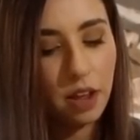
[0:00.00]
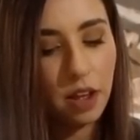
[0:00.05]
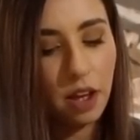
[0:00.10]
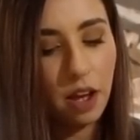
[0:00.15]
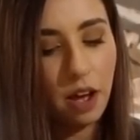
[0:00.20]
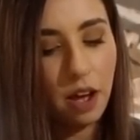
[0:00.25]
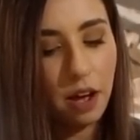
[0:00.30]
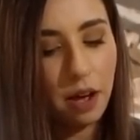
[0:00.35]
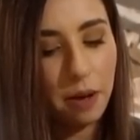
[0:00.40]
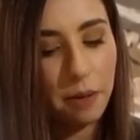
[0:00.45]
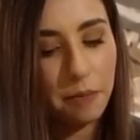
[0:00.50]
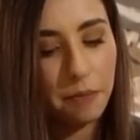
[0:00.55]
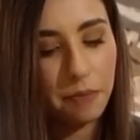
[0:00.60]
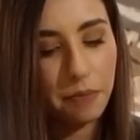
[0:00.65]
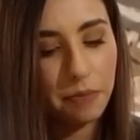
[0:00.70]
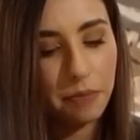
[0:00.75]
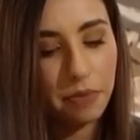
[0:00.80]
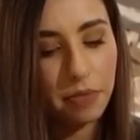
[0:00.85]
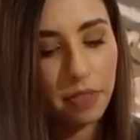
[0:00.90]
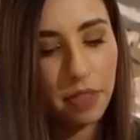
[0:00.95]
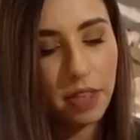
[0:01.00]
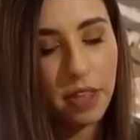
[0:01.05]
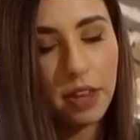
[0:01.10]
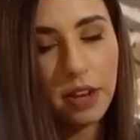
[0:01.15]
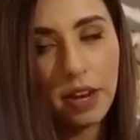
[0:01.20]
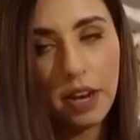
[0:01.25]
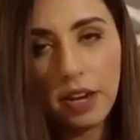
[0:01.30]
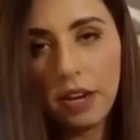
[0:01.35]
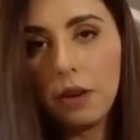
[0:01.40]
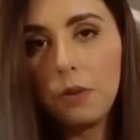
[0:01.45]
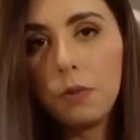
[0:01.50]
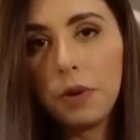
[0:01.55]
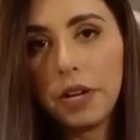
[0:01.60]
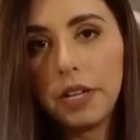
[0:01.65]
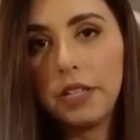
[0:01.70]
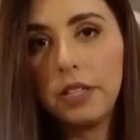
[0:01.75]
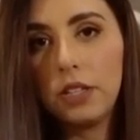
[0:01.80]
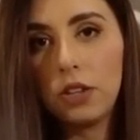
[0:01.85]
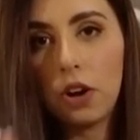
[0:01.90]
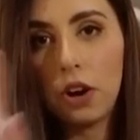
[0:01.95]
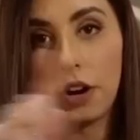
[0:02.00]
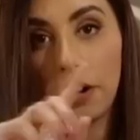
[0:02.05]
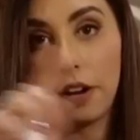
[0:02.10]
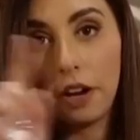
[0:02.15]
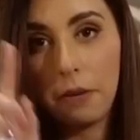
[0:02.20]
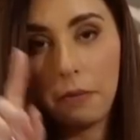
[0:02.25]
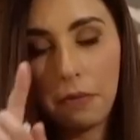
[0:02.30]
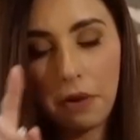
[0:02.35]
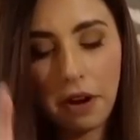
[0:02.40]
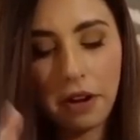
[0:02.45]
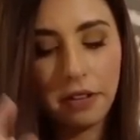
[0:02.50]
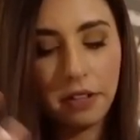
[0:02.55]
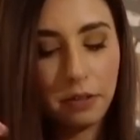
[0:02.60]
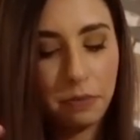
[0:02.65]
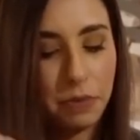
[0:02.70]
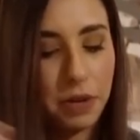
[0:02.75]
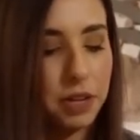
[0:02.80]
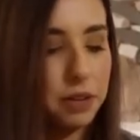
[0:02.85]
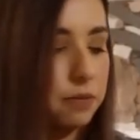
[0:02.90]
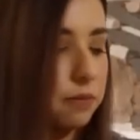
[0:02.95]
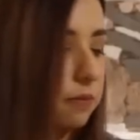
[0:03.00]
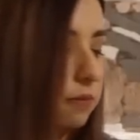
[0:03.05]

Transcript: The Canadian ones aren't embossed, but